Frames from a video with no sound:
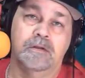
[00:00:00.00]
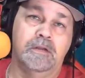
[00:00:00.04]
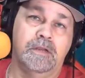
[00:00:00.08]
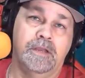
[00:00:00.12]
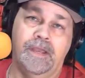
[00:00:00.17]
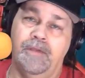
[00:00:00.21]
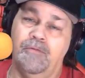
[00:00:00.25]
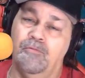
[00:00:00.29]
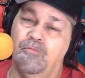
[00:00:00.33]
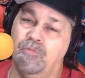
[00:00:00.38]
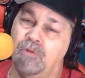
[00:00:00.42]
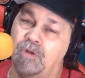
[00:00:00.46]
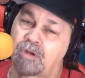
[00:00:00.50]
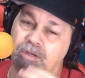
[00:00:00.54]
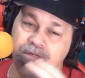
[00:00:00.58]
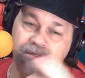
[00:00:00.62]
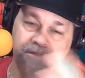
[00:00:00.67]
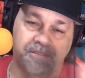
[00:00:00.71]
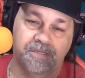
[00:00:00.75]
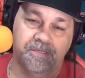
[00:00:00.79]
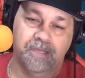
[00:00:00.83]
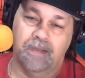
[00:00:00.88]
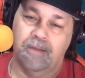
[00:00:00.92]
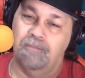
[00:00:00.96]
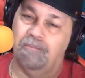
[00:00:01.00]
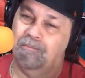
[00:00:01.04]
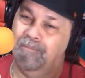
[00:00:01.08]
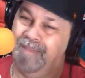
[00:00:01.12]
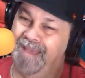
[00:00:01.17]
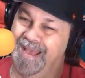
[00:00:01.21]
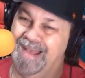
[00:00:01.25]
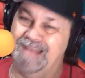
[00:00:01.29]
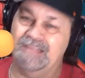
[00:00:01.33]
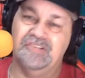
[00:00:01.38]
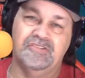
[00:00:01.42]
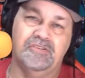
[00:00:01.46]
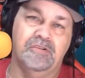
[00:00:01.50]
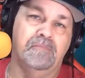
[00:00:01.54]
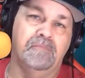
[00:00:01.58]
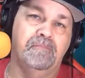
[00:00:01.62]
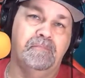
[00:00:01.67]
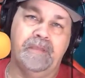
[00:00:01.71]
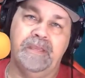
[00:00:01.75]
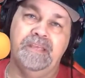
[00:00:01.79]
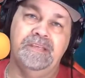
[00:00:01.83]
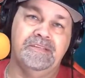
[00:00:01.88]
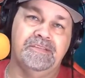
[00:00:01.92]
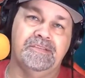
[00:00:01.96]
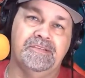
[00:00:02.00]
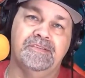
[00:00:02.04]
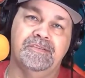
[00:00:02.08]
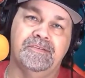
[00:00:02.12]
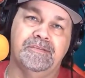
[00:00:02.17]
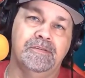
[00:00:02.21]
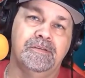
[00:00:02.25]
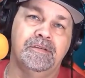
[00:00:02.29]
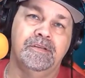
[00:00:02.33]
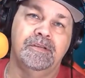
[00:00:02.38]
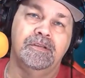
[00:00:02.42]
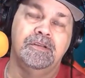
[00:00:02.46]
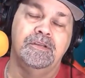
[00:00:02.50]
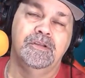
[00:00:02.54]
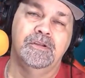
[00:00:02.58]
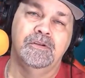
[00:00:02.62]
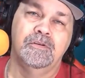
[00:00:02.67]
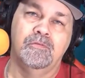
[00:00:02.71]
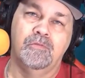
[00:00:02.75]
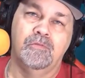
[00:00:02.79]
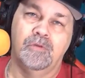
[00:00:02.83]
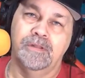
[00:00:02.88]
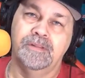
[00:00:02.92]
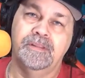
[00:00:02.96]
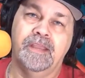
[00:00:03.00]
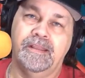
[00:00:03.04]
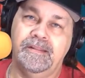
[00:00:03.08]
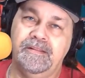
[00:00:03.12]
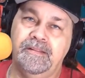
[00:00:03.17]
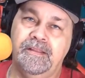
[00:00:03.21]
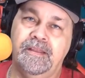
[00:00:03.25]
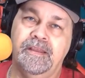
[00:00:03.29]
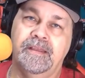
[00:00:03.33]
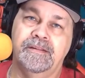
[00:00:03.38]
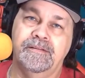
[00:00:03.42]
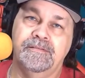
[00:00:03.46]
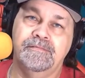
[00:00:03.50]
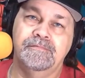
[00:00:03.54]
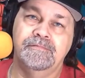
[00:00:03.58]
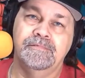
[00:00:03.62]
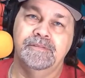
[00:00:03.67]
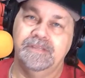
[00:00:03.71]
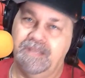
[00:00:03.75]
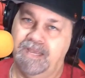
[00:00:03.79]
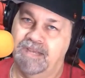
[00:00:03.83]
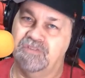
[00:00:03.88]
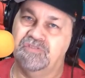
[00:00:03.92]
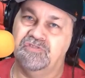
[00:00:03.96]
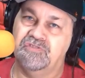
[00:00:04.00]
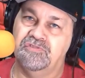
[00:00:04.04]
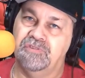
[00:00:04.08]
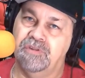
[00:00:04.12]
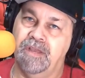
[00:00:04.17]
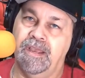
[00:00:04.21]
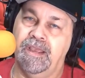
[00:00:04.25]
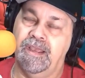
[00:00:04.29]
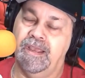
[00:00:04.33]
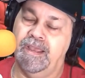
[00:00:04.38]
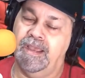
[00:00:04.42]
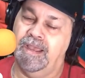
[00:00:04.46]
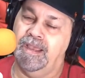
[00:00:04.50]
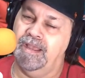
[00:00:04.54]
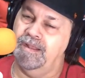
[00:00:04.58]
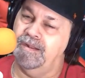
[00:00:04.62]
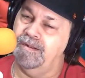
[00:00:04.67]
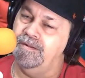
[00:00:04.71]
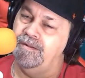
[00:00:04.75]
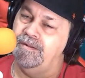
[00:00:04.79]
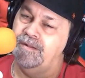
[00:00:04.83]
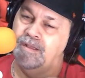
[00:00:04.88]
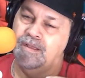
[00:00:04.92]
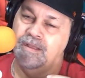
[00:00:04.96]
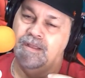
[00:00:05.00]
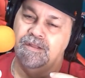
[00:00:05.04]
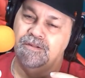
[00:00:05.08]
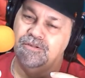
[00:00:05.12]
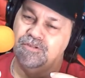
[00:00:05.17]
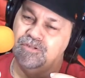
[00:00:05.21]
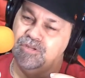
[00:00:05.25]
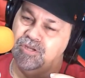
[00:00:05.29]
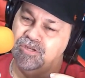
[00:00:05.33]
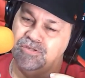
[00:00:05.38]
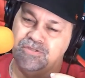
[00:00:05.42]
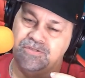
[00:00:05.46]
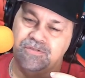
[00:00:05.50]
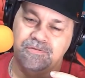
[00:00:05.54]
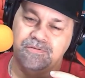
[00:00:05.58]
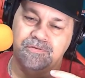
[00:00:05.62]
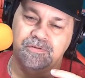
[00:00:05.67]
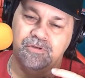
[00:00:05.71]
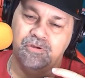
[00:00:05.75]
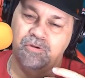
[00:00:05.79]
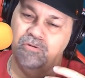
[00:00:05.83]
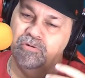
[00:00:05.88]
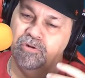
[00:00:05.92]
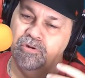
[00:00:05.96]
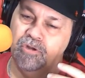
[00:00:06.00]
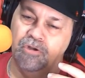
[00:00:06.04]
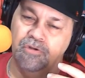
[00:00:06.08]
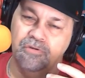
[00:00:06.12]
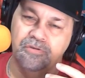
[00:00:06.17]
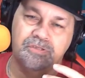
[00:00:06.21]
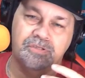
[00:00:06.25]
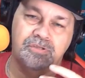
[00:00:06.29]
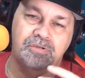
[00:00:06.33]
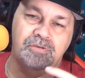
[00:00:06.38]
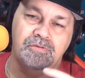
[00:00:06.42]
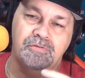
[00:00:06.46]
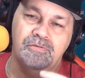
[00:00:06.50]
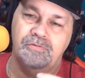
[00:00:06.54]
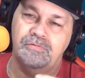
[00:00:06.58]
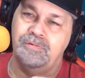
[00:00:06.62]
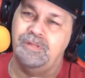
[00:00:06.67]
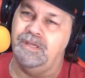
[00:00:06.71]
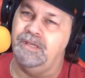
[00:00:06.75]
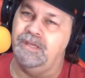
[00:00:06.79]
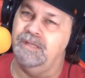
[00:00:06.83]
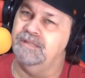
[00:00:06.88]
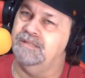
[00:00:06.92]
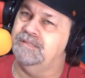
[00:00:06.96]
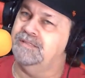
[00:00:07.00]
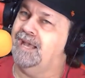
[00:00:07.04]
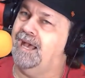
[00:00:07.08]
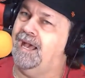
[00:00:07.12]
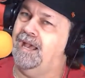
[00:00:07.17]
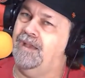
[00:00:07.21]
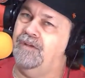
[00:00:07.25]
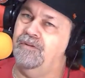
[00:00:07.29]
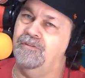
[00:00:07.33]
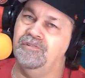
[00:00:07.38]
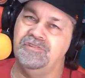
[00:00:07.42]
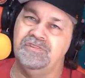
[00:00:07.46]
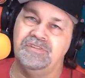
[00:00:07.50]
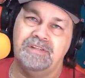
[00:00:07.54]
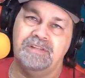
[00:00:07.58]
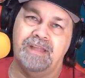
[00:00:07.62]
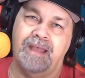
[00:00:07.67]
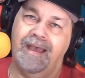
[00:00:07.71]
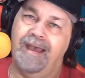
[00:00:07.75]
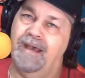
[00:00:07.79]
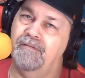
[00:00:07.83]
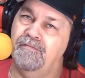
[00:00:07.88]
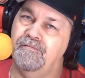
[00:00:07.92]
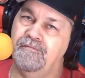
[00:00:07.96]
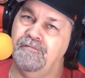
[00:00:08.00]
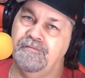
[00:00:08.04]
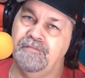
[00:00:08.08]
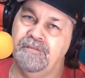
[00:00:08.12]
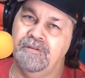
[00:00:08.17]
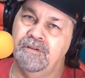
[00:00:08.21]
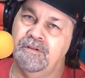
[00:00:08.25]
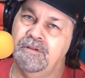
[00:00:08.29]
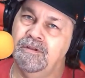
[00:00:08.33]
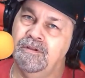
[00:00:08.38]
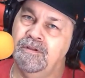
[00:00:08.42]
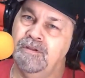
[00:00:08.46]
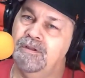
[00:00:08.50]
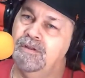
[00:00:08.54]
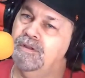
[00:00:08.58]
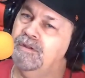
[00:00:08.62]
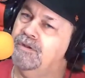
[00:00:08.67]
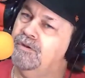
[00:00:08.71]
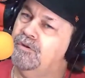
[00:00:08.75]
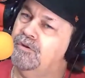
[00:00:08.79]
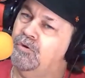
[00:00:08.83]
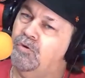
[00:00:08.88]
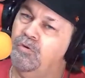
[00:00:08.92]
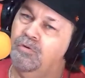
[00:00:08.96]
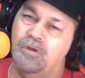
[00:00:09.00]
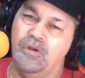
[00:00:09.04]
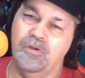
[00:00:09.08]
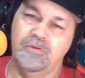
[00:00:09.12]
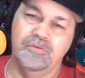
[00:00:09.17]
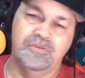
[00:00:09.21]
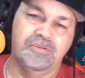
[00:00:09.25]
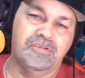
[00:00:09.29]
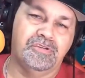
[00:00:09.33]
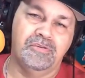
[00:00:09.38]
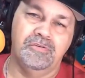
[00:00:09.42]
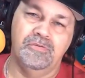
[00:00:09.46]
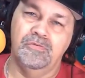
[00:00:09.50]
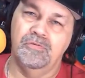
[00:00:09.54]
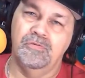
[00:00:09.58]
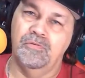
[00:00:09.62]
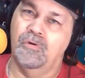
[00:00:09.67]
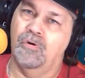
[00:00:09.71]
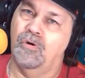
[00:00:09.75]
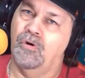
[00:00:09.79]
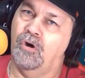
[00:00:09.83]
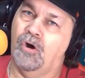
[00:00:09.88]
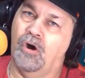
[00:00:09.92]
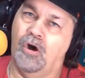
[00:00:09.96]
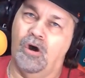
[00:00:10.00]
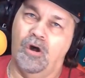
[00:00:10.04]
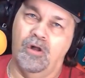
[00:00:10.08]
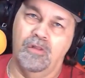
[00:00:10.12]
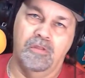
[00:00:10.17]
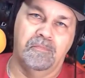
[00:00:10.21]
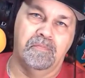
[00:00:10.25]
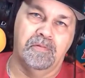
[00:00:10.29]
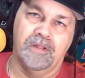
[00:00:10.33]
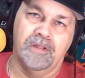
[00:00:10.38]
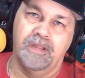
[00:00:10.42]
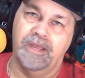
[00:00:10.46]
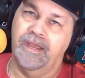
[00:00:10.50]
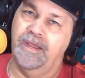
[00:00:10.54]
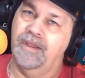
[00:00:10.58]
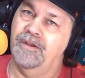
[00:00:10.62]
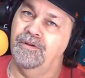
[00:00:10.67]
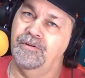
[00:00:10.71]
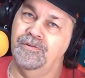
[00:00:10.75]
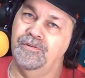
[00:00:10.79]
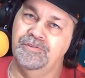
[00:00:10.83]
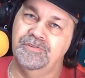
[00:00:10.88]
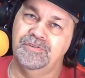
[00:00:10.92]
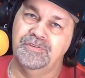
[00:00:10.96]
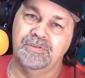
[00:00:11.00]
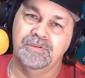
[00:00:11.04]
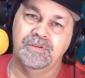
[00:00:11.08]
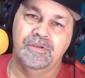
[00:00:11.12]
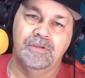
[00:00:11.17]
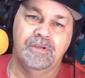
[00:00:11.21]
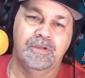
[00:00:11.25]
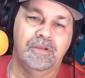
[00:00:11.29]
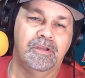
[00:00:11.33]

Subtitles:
It was a masterpiece what they did yesterday. And just kudos to the entire staff. Kudos to all the players.